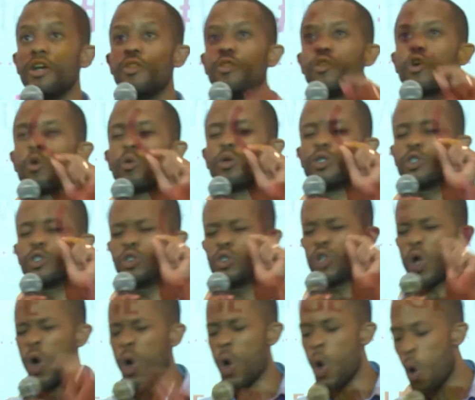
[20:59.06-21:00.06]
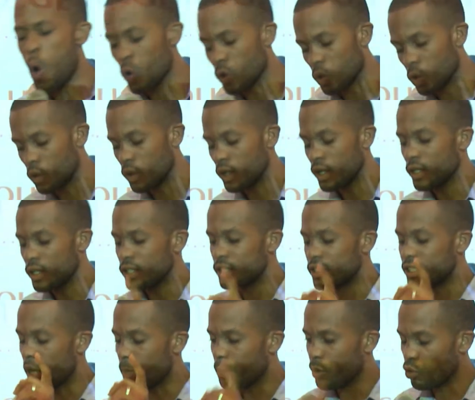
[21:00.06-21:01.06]
There was total
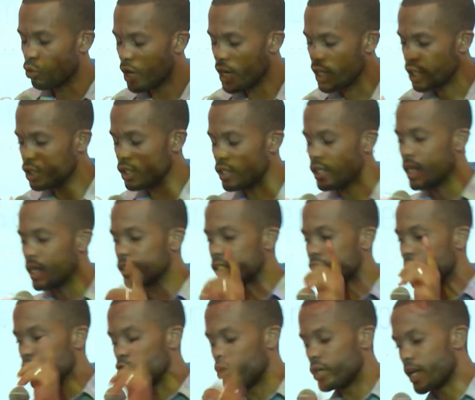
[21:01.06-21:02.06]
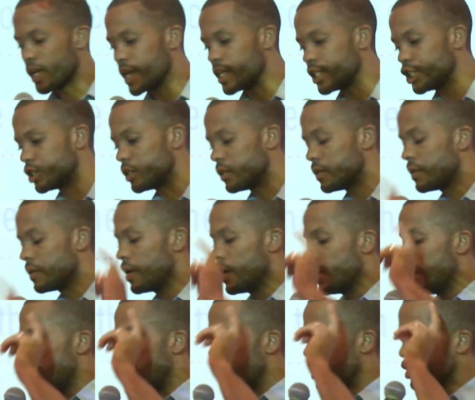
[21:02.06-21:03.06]
separation and segregation
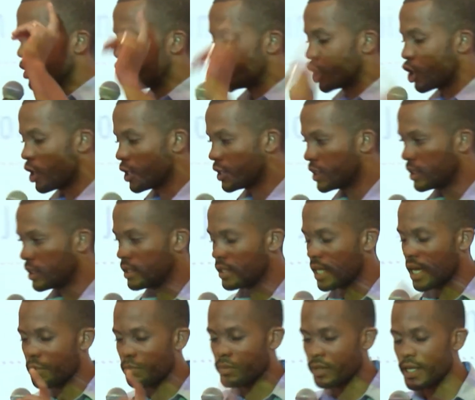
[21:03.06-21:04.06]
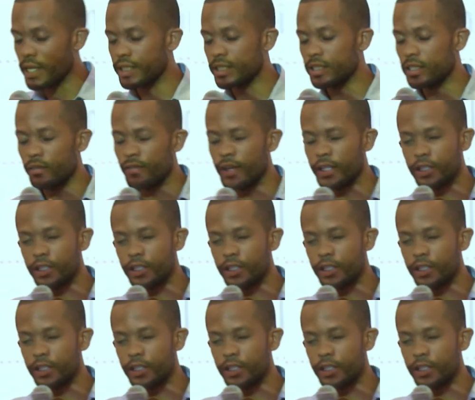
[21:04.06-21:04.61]
in churches and places of